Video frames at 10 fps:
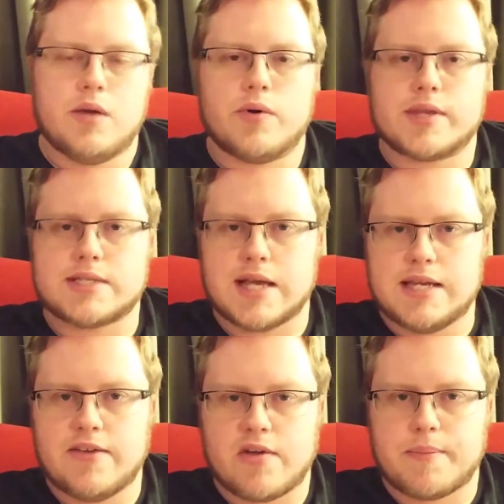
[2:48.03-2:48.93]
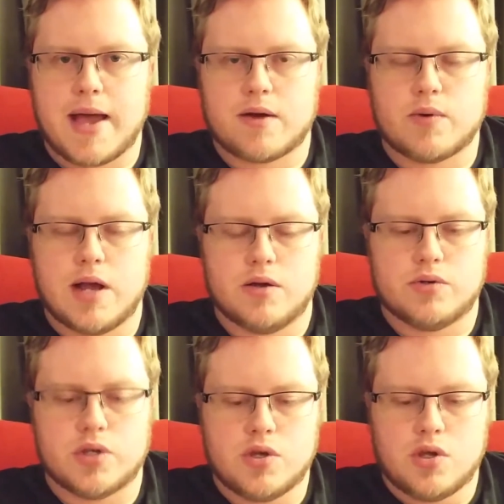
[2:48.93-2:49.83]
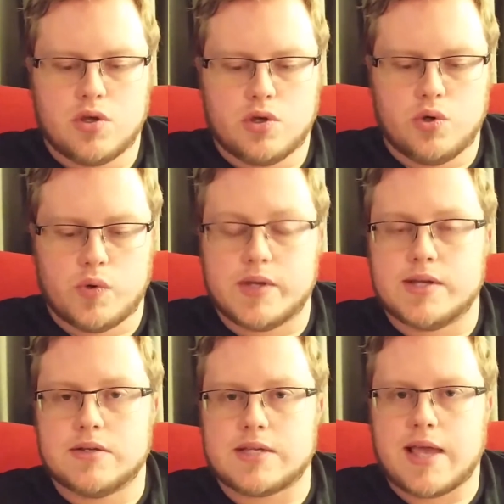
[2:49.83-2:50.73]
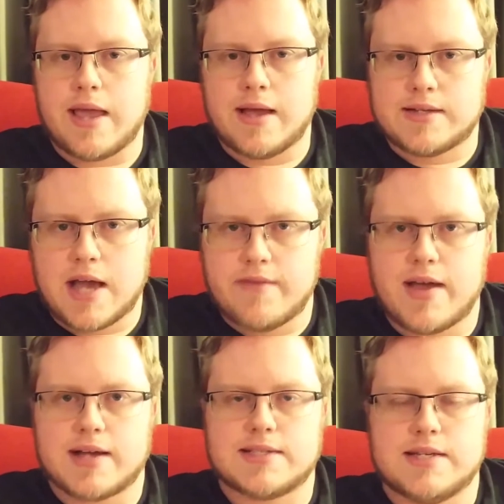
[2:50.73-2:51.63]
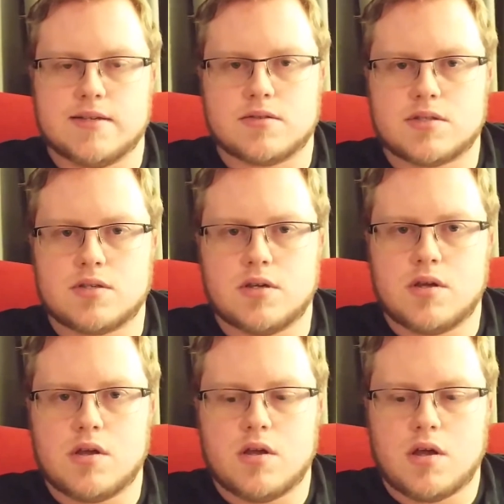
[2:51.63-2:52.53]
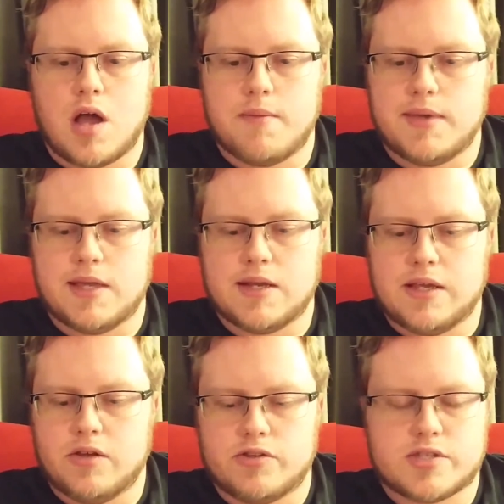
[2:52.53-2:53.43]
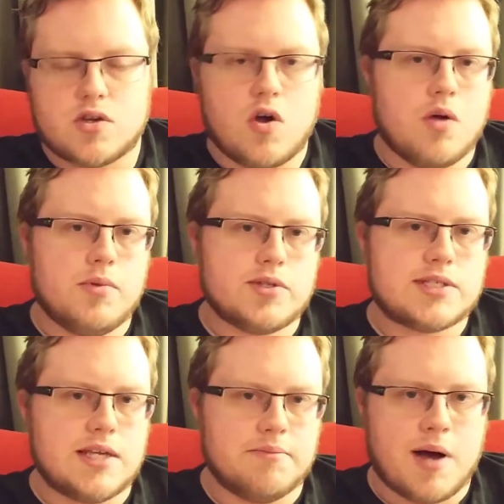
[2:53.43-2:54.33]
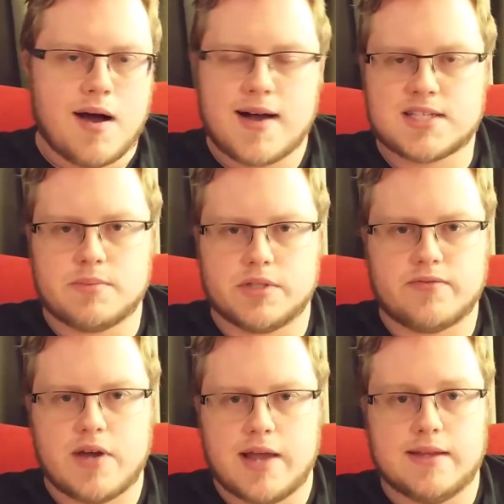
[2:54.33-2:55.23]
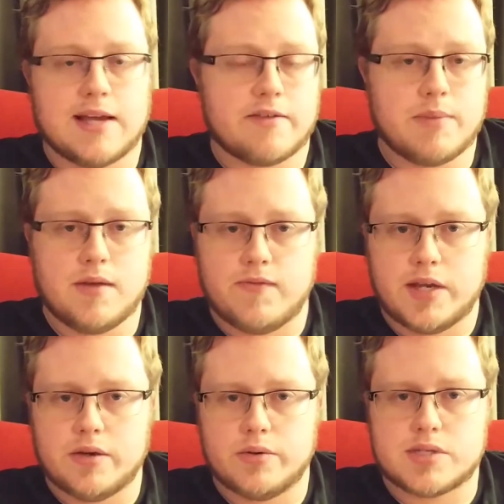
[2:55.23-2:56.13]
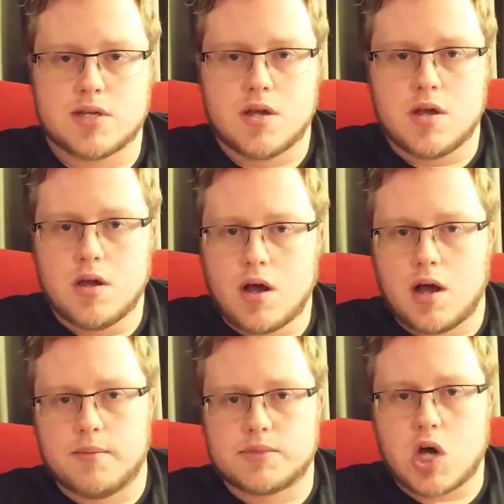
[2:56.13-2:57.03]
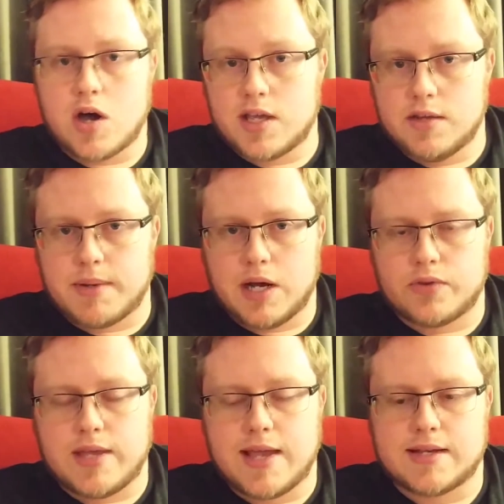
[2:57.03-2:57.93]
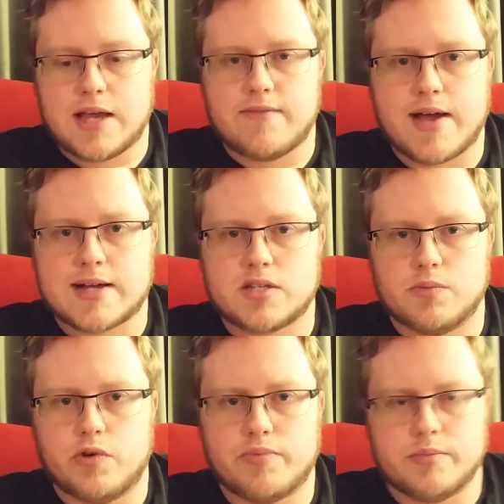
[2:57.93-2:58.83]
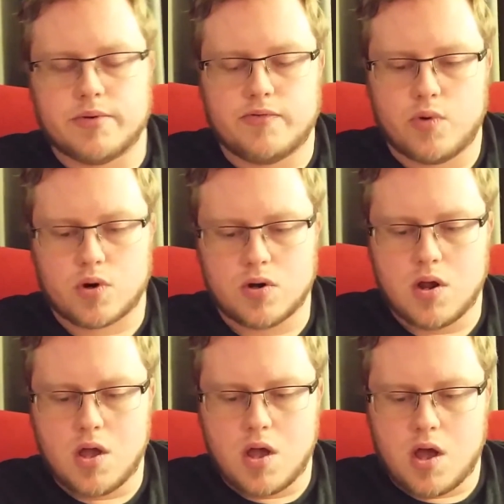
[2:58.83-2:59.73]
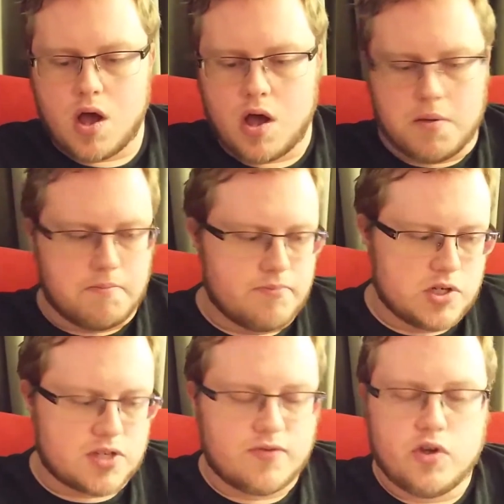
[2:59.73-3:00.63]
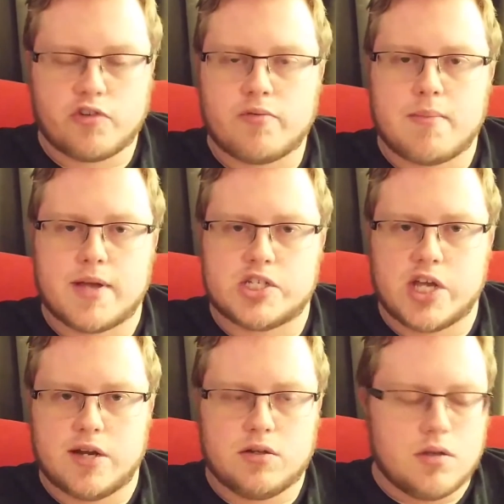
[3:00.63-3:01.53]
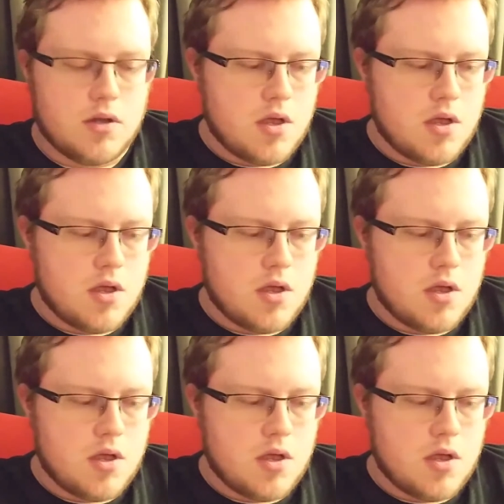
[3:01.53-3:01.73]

with a scientific background who is anti-vaccines. I mean, it's almost impossible to find. Like, I've made videos talking about the anti-vaxxer movement before. There's a few of them on my channel.